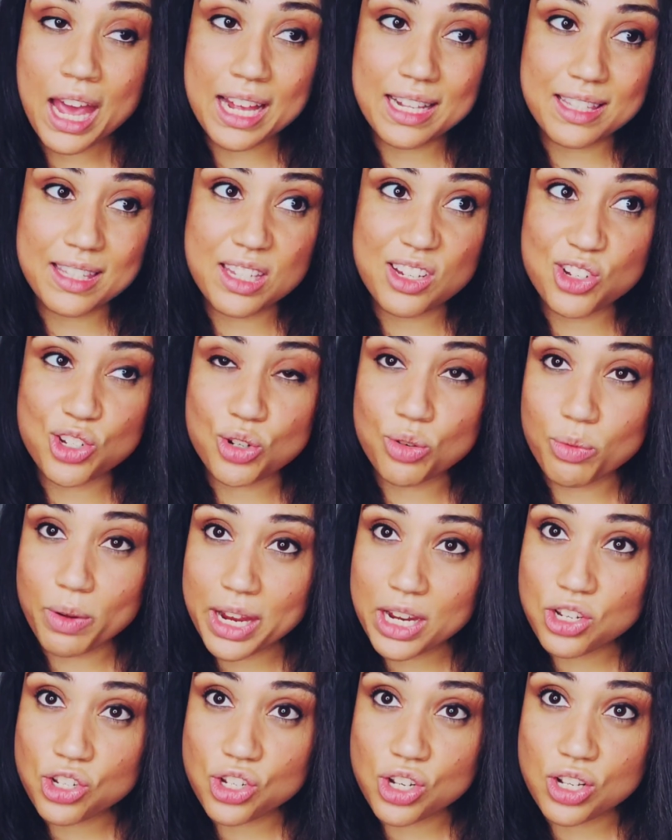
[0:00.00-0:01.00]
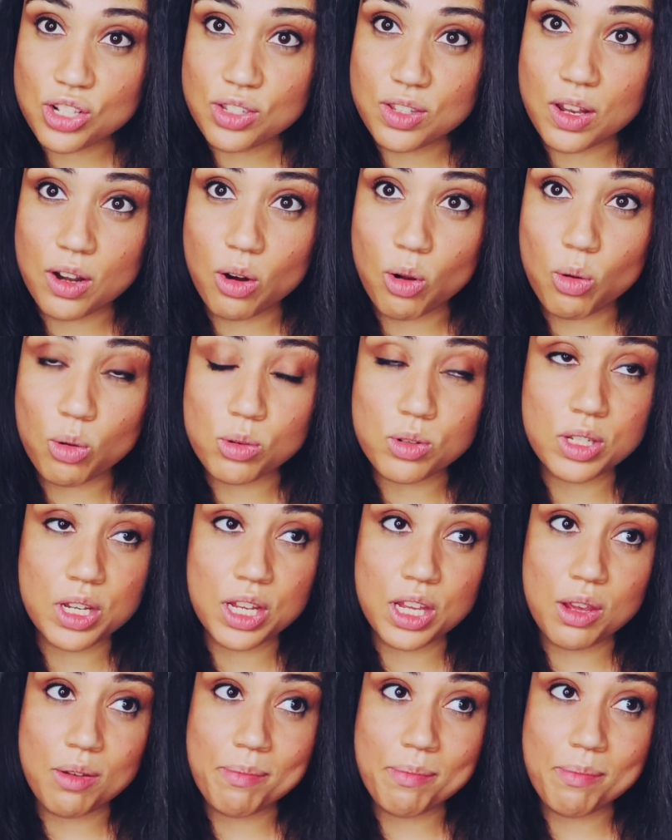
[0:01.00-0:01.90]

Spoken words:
and situations that are holding